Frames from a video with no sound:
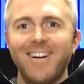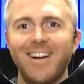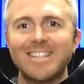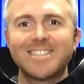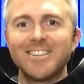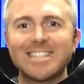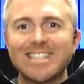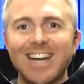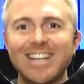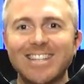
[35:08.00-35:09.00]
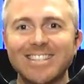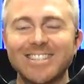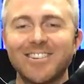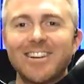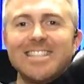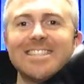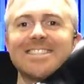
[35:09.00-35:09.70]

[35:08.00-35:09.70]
It's so exciting. It's so crazy.